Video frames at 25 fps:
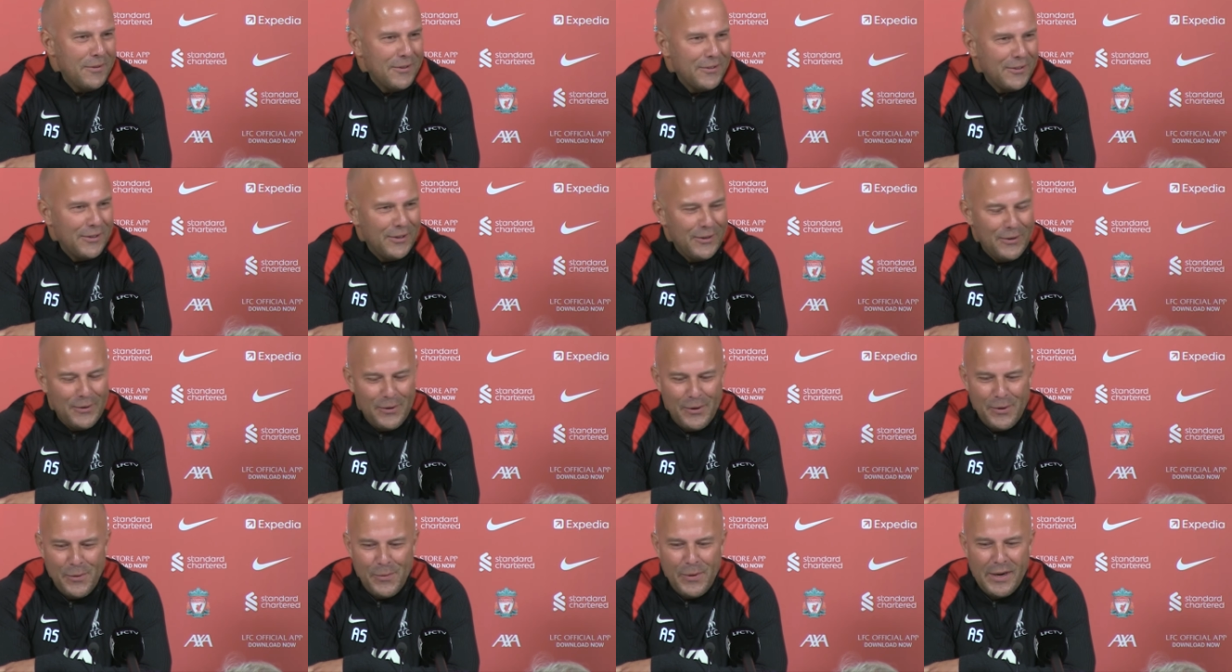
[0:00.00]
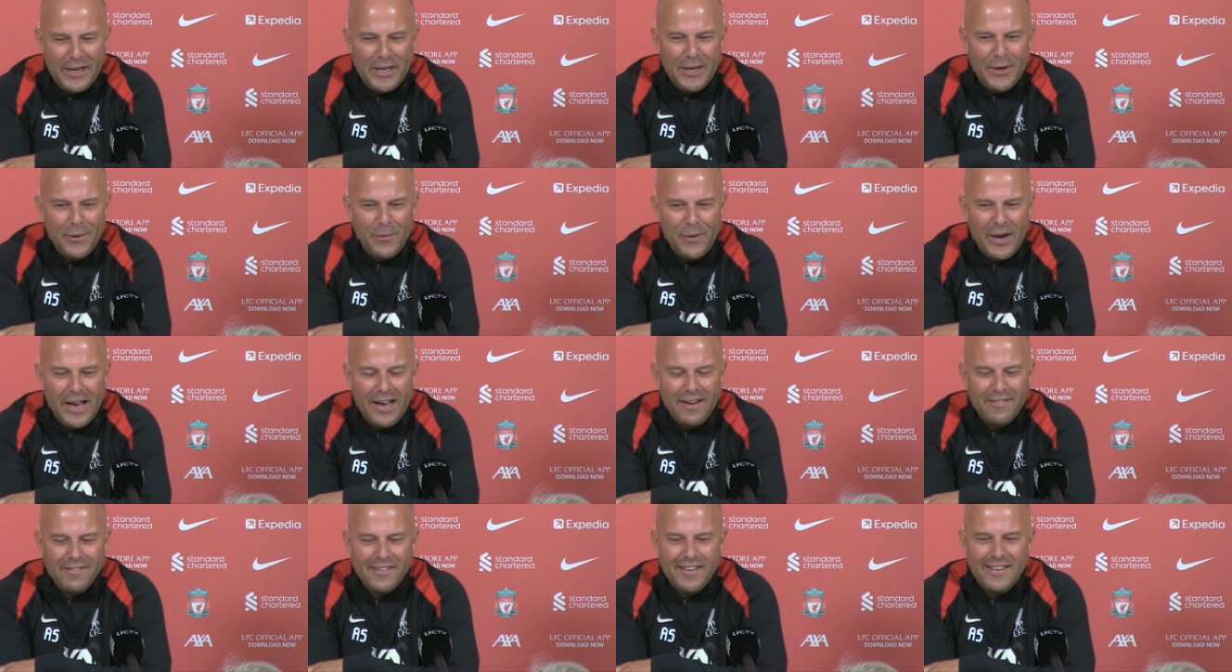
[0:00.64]
So uh, when he
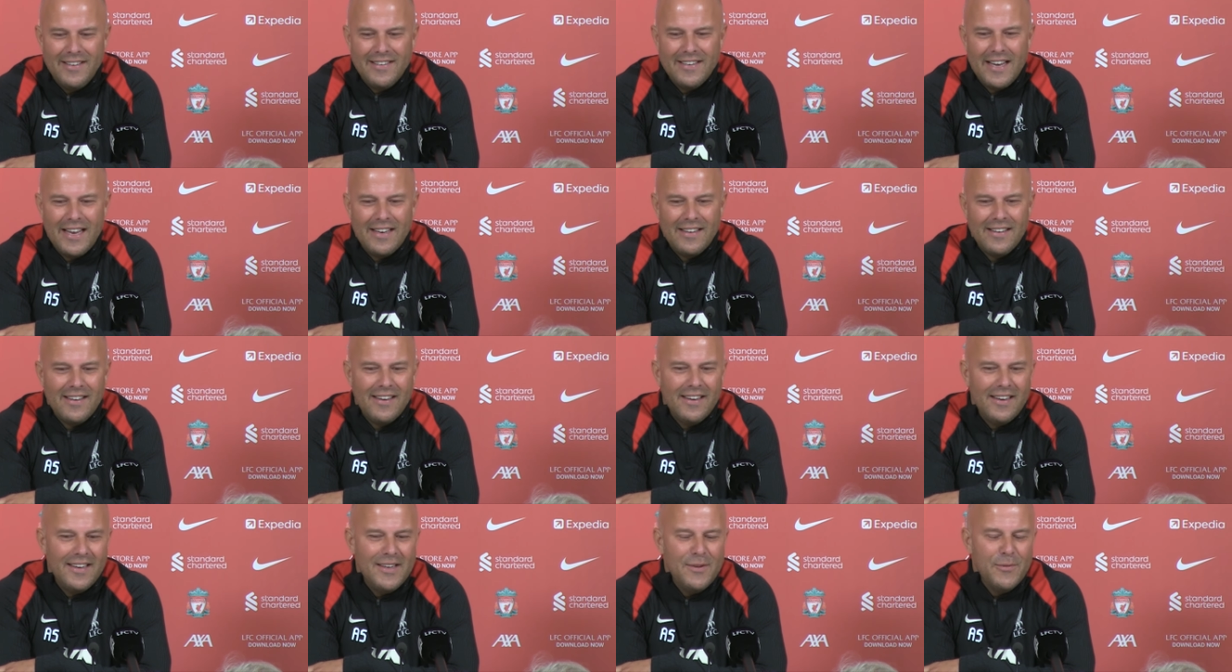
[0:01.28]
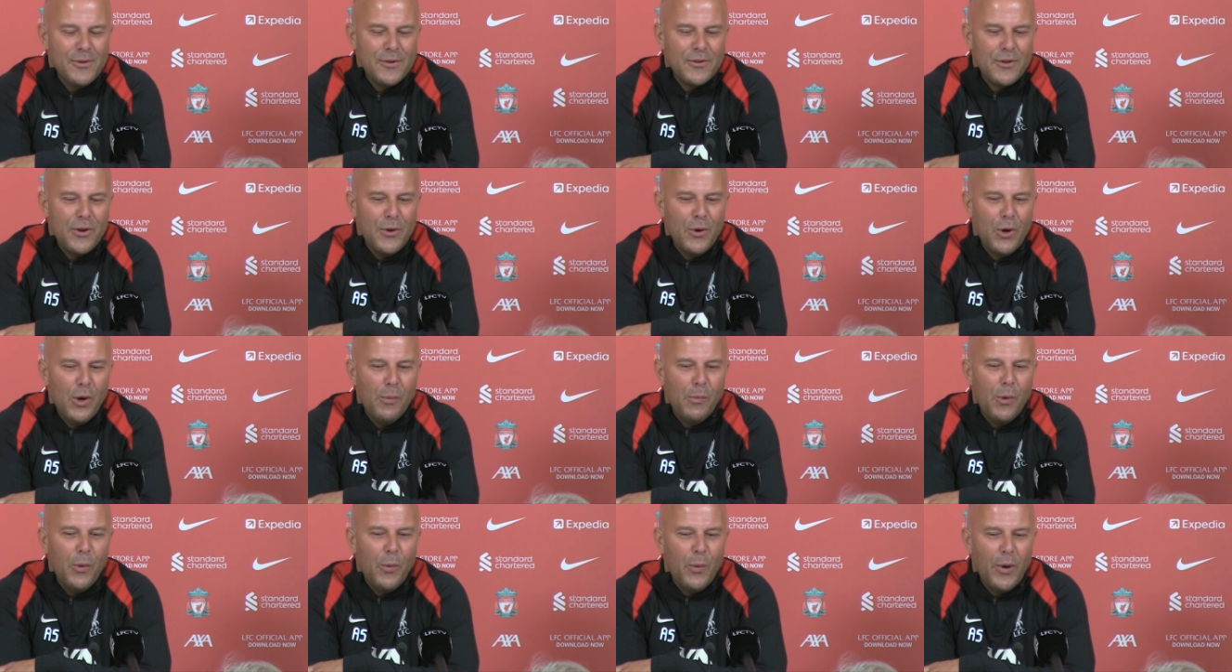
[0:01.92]
arrived, he said uh, he was the
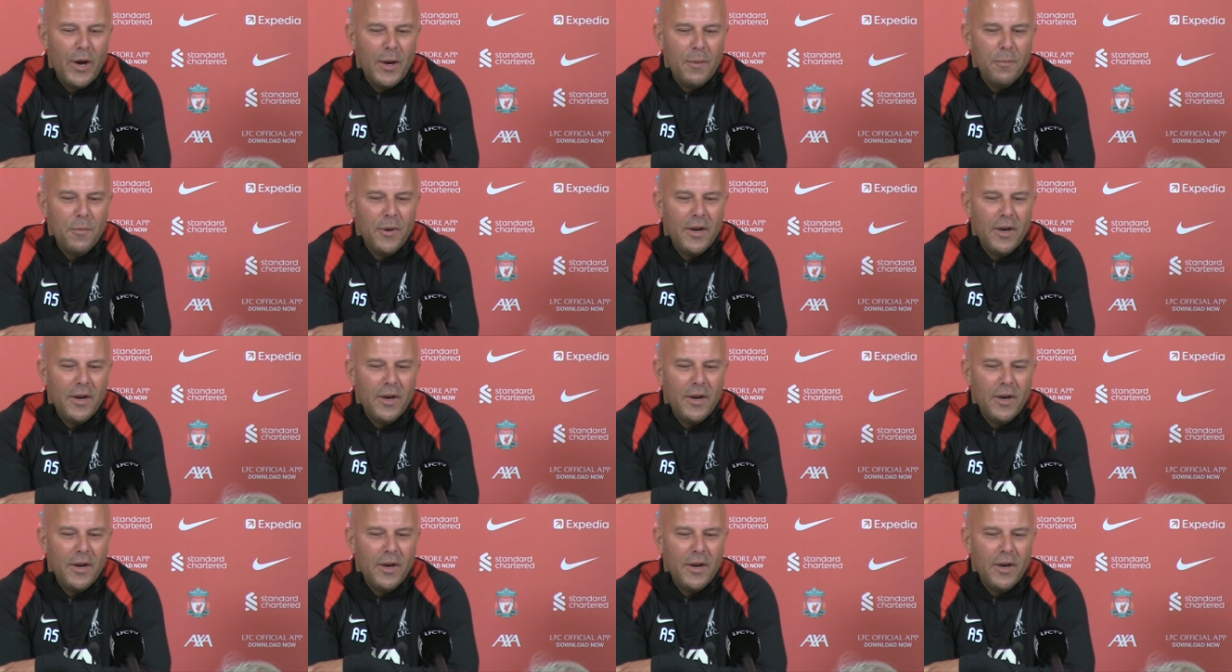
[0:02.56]
normal one,